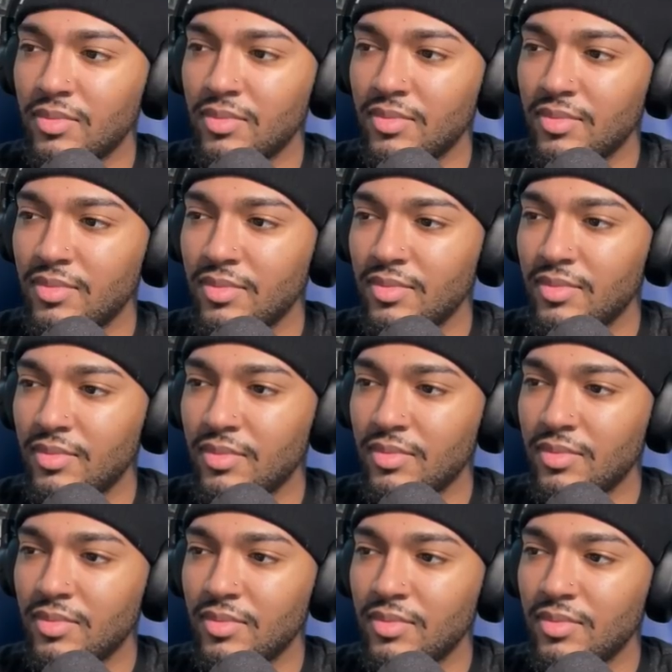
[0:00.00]

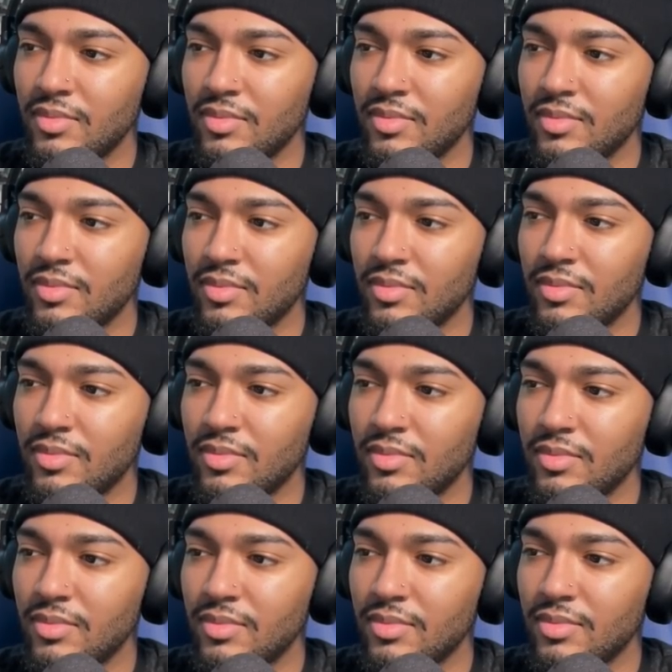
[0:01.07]

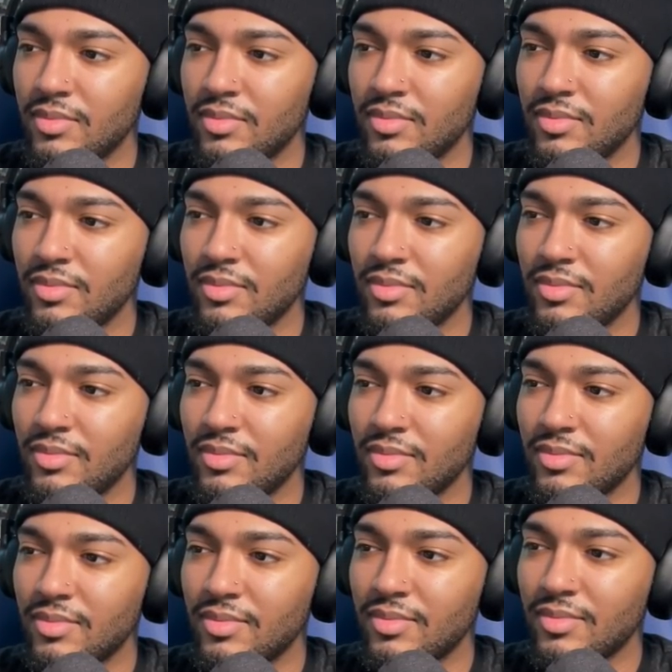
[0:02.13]

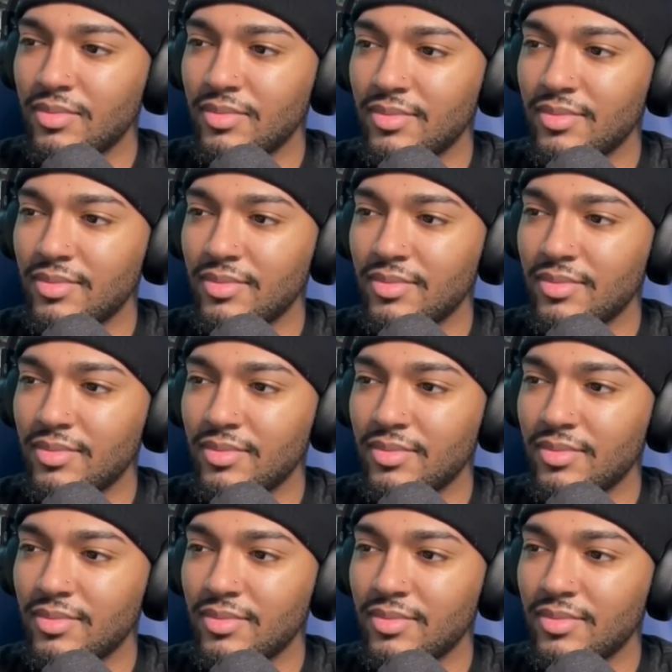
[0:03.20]
The person shown says nothing.